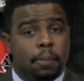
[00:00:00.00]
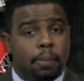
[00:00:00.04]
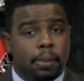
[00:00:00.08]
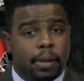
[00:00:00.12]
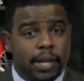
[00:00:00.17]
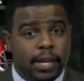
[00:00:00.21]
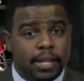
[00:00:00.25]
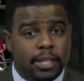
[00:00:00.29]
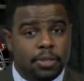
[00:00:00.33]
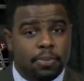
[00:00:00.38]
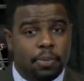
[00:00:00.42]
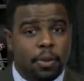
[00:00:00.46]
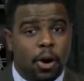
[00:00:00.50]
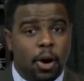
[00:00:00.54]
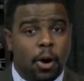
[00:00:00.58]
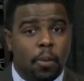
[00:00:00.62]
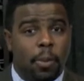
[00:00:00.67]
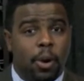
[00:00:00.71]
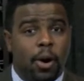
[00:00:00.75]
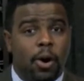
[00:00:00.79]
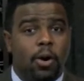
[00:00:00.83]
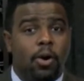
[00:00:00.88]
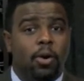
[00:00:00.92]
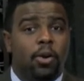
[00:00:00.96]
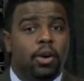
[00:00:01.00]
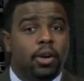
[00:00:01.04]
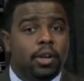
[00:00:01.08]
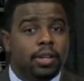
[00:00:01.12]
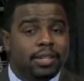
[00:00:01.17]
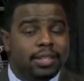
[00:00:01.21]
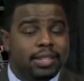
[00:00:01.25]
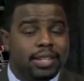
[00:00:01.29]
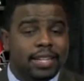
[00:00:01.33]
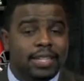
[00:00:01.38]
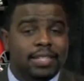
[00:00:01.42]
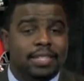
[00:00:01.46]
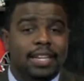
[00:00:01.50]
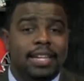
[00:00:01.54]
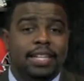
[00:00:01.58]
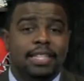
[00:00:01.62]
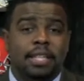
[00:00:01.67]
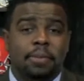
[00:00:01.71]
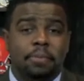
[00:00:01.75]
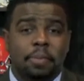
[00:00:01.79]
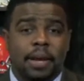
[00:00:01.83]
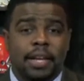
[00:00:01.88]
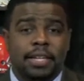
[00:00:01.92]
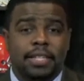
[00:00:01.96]
Play small ball,
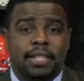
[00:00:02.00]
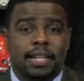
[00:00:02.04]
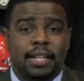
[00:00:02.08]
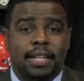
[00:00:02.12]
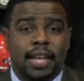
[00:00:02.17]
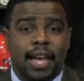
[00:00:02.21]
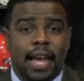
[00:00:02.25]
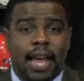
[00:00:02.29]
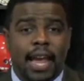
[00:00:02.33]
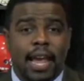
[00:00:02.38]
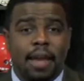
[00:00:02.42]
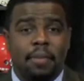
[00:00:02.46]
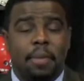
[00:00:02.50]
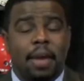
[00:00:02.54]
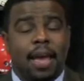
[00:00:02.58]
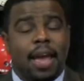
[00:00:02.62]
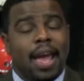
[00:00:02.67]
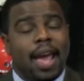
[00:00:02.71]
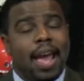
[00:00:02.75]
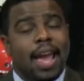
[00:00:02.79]
dictate the pace of the game,